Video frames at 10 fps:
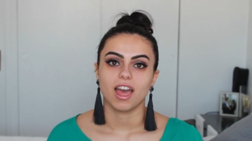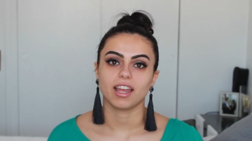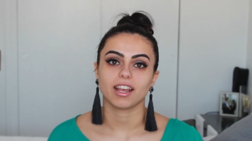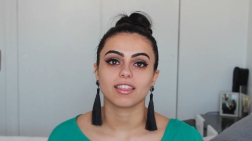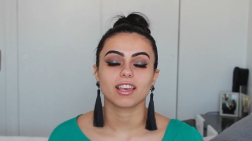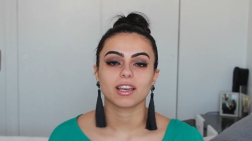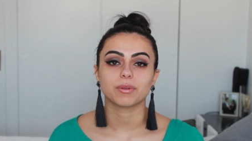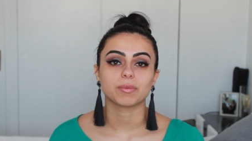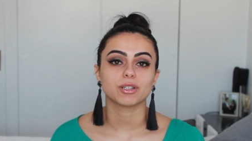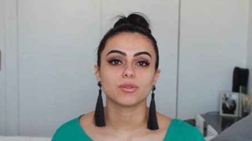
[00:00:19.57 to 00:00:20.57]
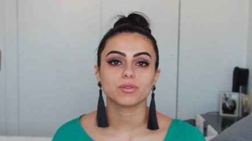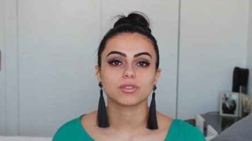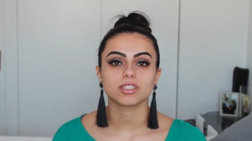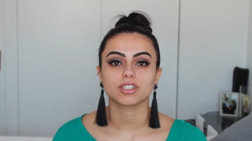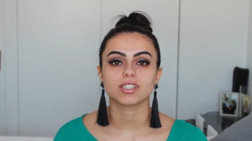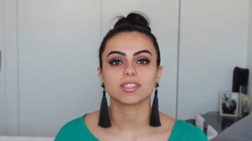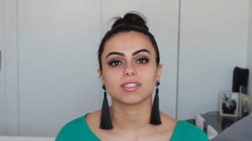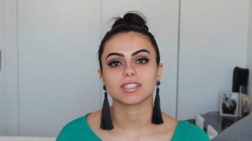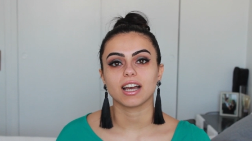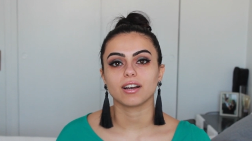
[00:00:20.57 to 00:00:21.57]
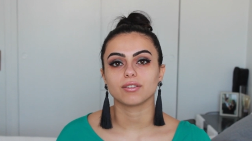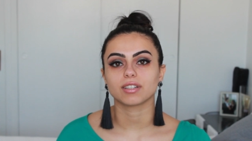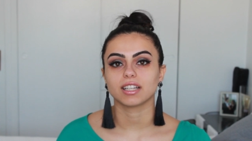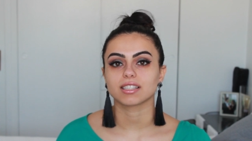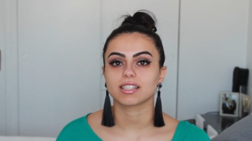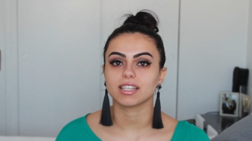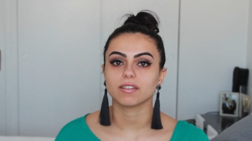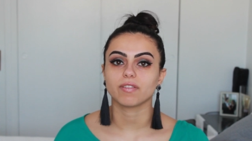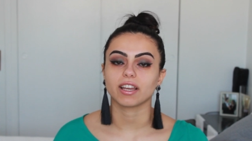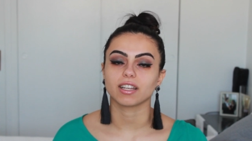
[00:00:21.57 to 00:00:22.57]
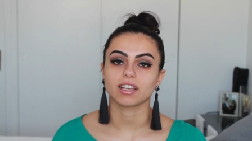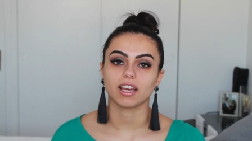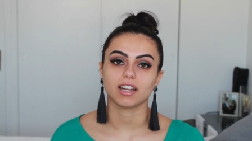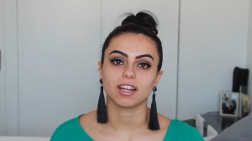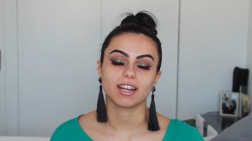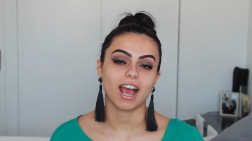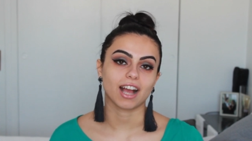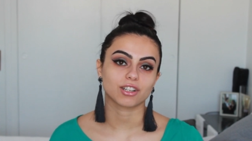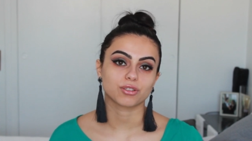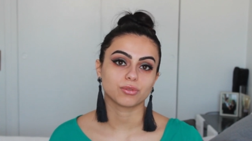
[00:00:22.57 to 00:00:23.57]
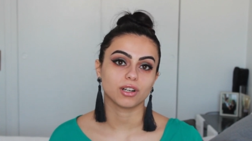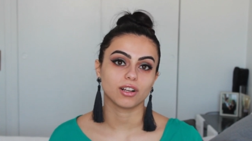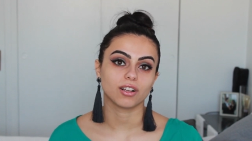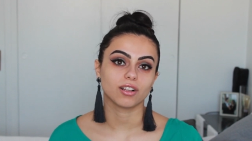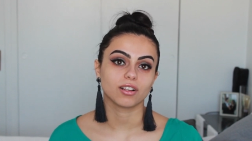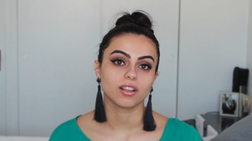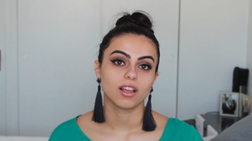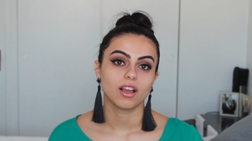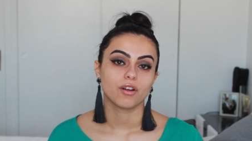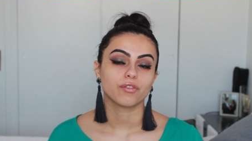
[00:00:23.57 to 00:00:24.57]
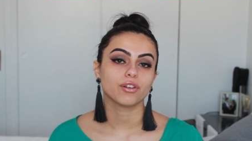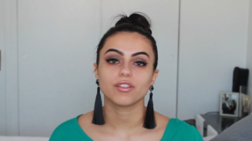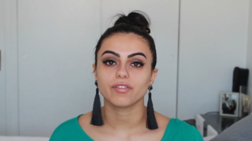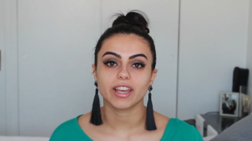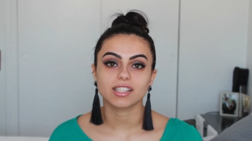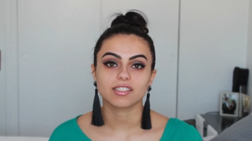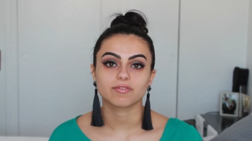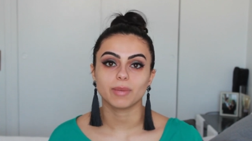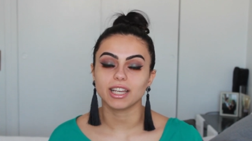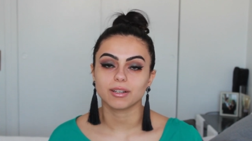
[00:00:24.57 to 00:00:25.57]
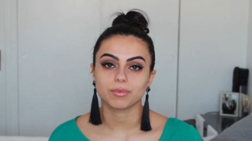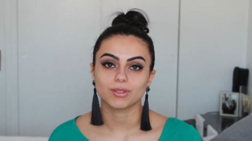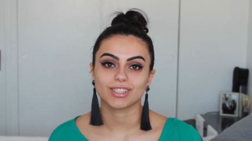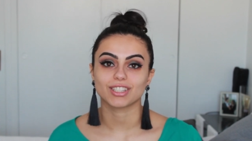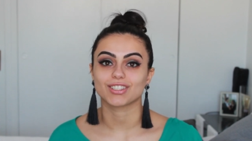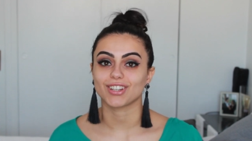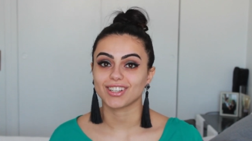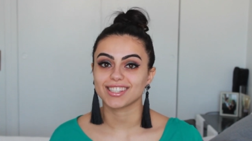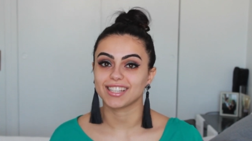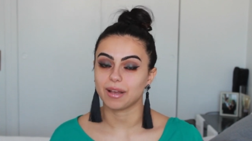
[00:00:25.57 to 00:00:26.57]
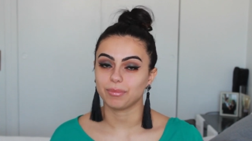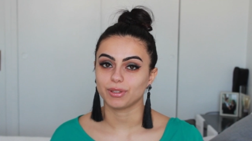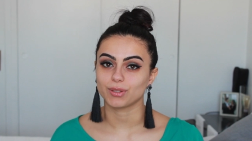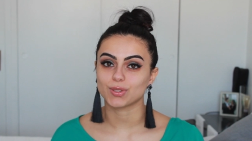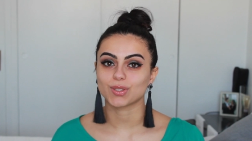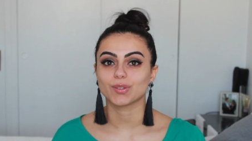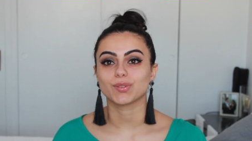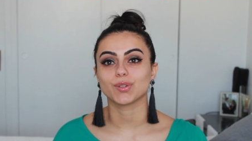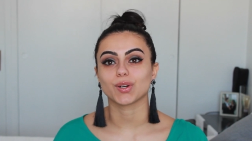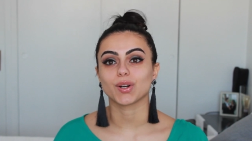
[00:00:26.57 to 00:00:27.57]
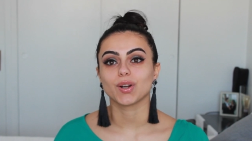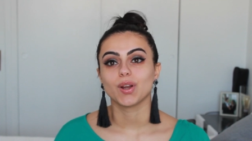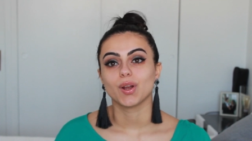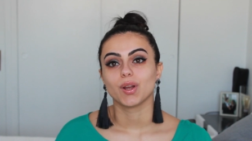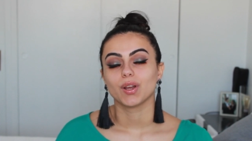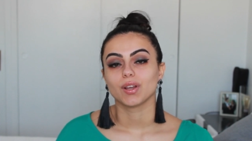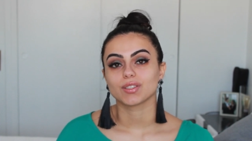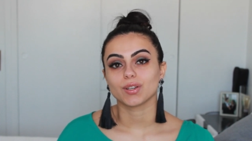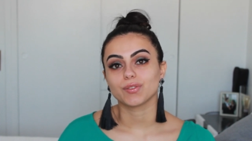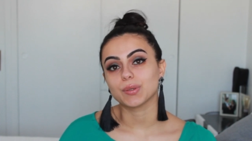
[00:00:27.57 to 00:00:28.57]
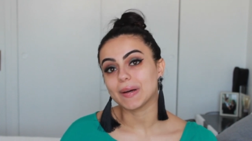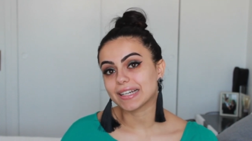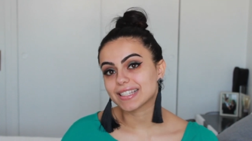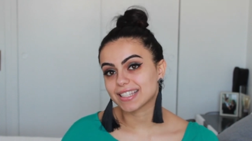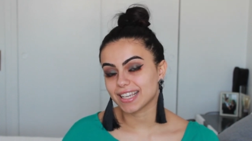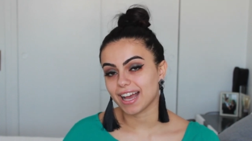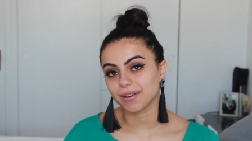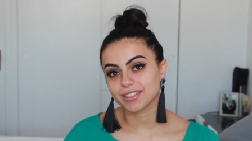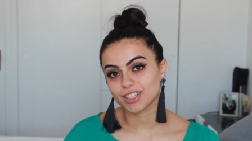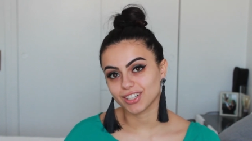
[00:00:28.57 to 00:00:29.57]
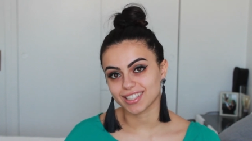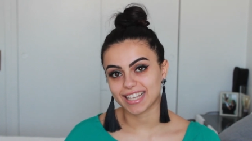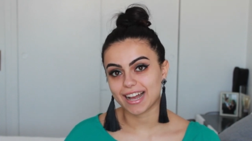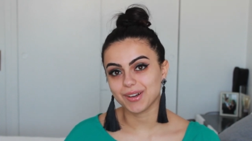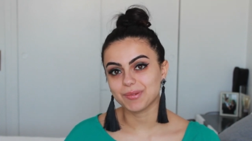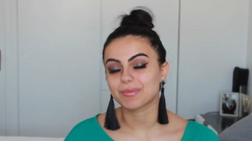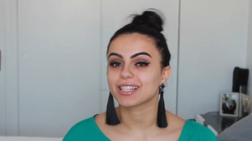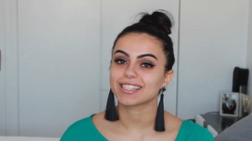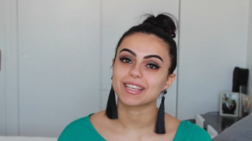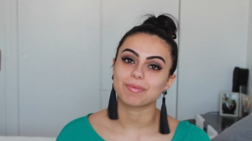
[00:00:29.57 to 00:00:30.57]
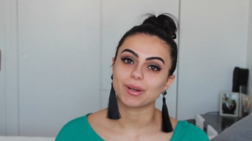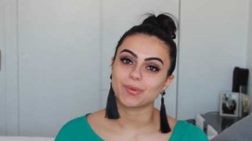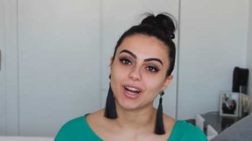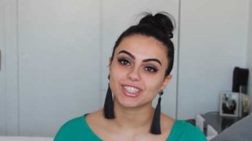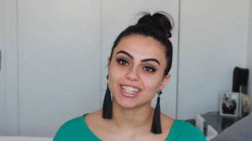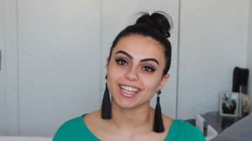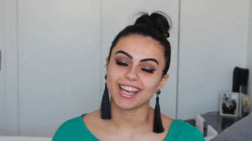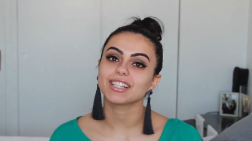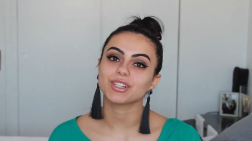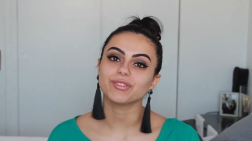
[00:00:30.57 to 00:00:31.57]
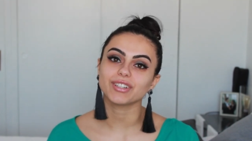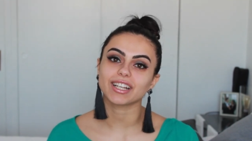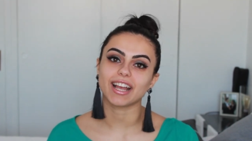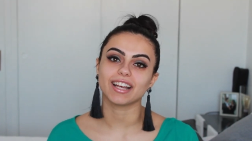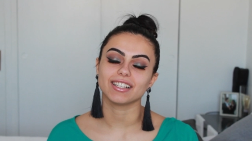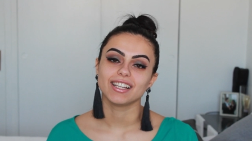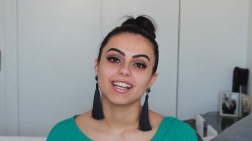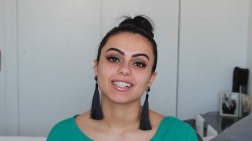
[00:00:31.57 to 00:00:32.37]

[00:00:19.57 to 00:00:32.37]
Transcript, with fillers: and I think it would be cool to just sit down and see if I can get an actual full face of makeup using just samples. So if you want to see how it turns out, please keep on watching, and don't forget